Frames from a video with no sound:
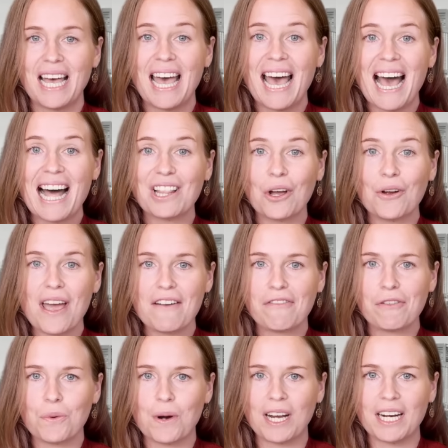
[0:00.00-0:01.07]
Hello,
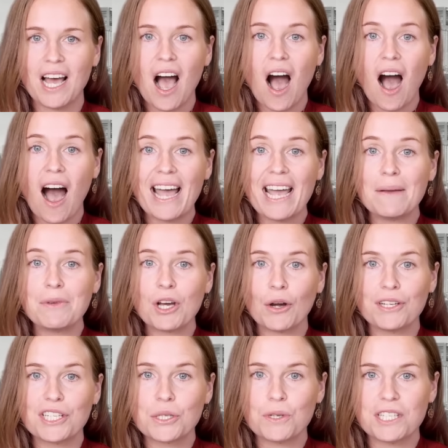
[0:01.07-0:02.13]
everyone. I am
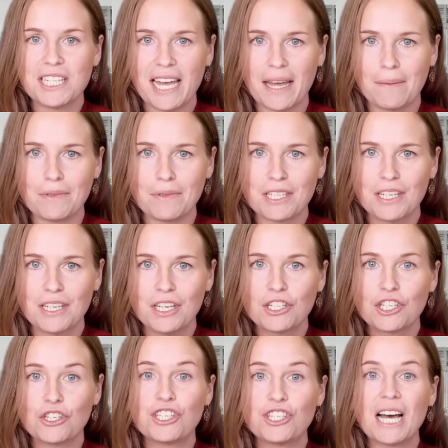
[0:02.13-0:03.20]
going to attempt
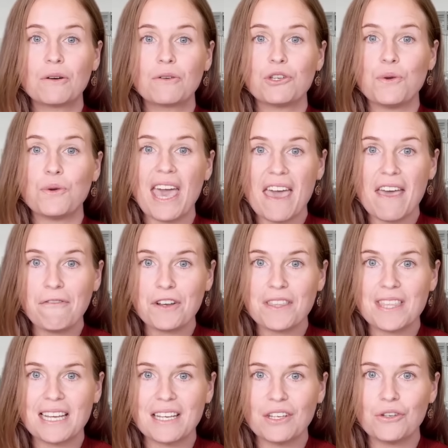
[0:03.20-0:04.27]
to tell you
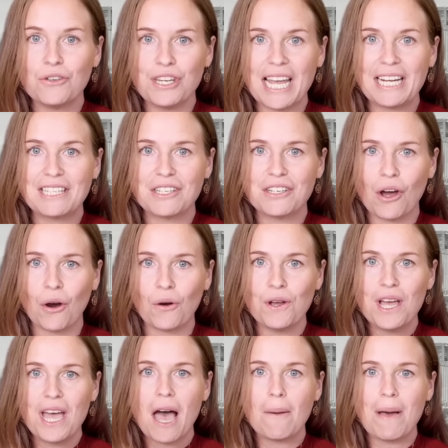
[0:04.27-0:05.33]
everything you need to know
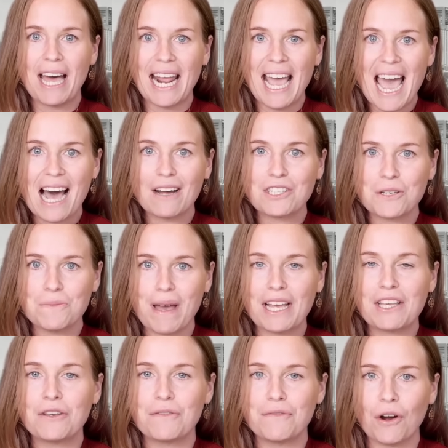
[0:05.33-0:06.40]
about how to
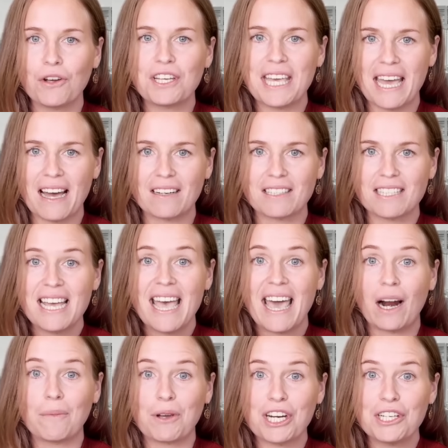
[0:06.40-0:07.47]
make your vote count,
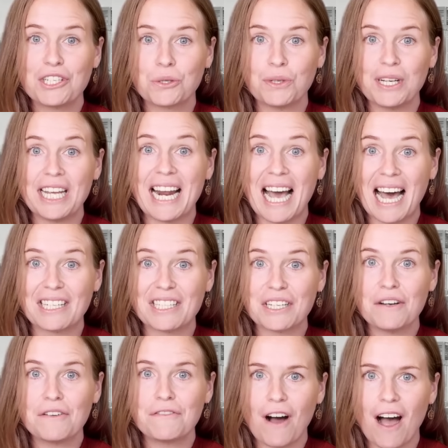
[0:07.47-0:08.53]
and I'm going to do it in
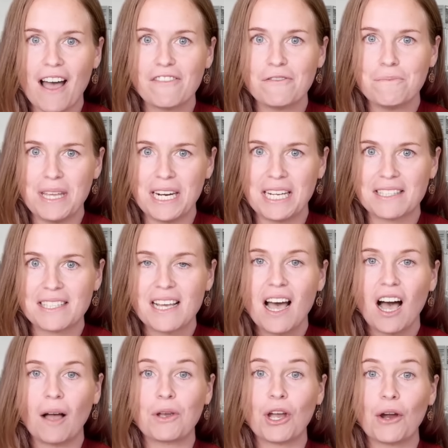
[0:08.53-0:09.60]
under 5 minutes.
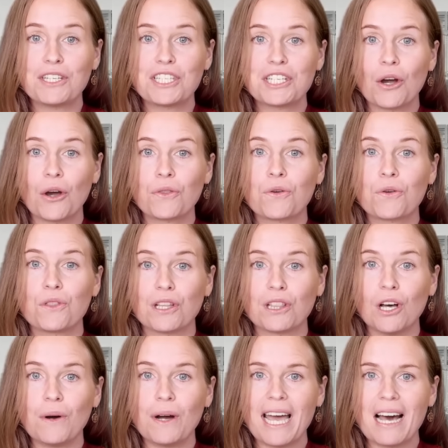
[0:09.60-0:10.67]
I'm going to go through the
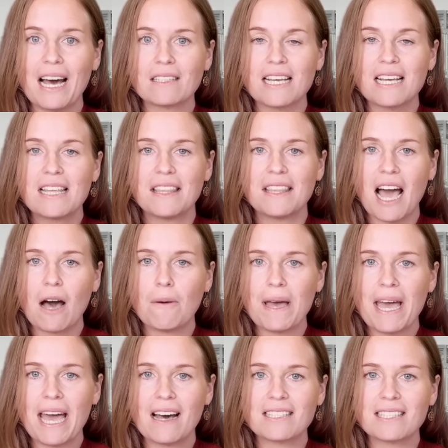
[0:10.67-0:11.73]
lower house, the upper
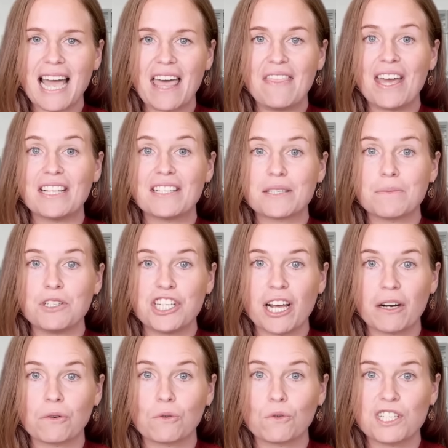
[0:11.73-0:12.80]
house, and then some
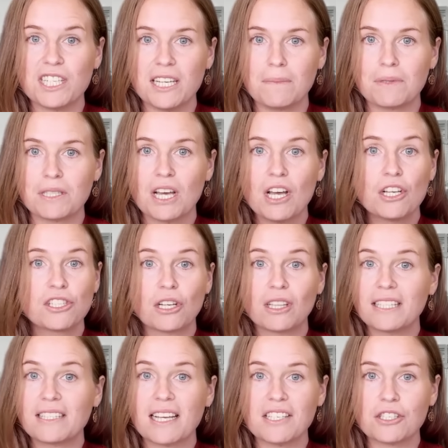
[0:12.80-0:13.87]
general tips. So
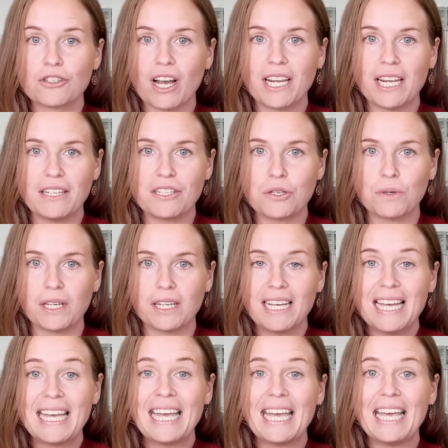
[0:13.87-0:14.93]
let's get straight into it.
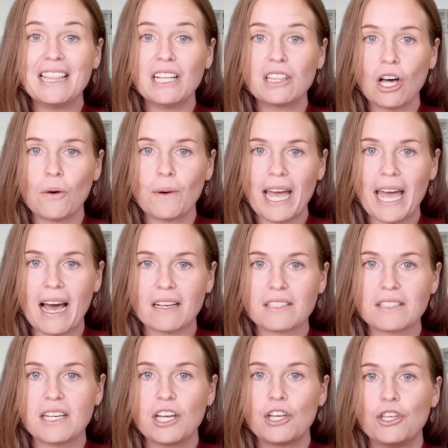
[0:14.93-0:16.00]
In the lower
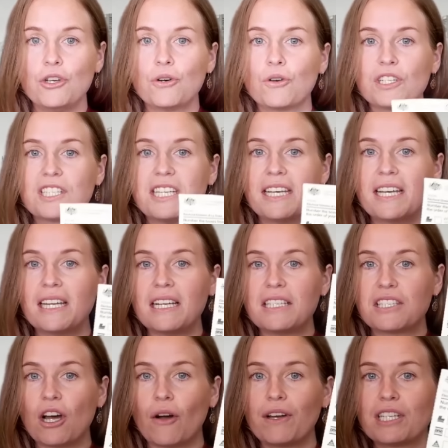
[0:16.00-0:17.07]
house, your ticket
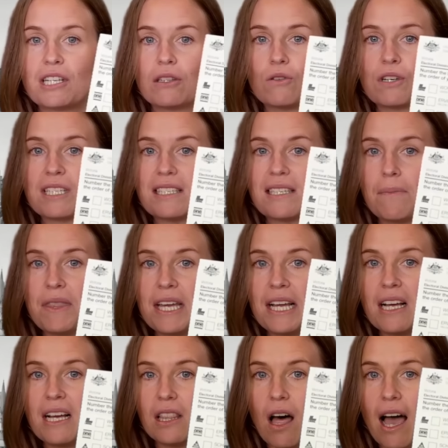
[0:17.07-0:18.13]
is going to look
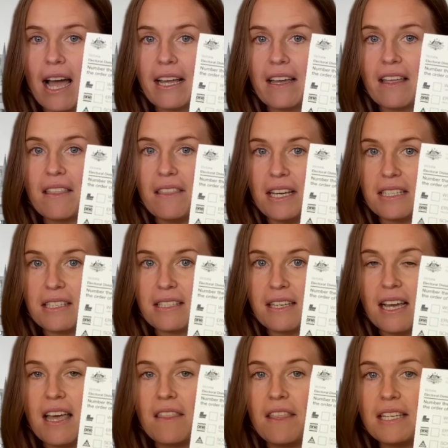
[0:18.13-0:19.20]
something like this.
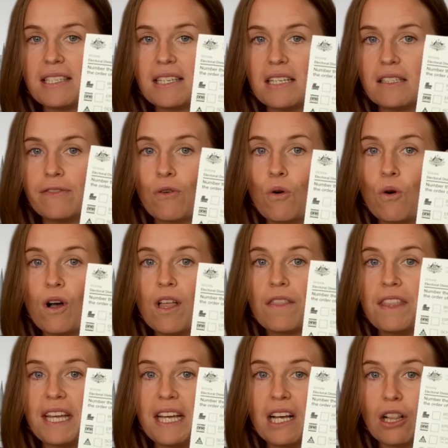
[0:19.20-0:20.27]
This is for
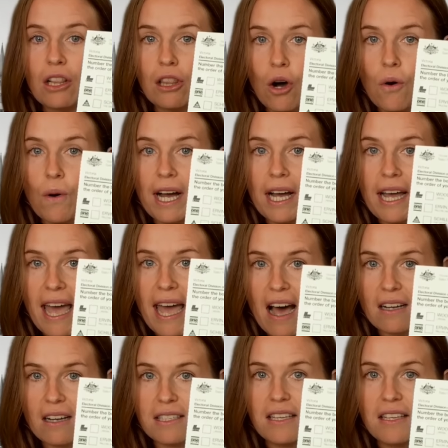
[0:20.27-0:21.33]
the lower
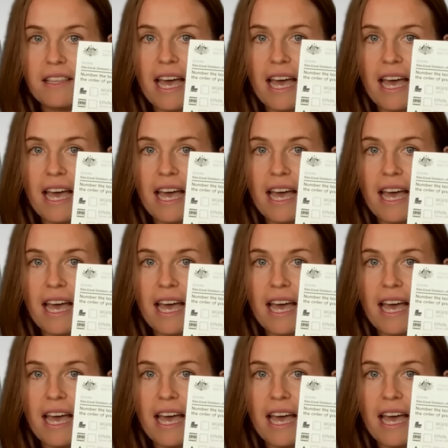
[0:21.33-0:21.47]
house, the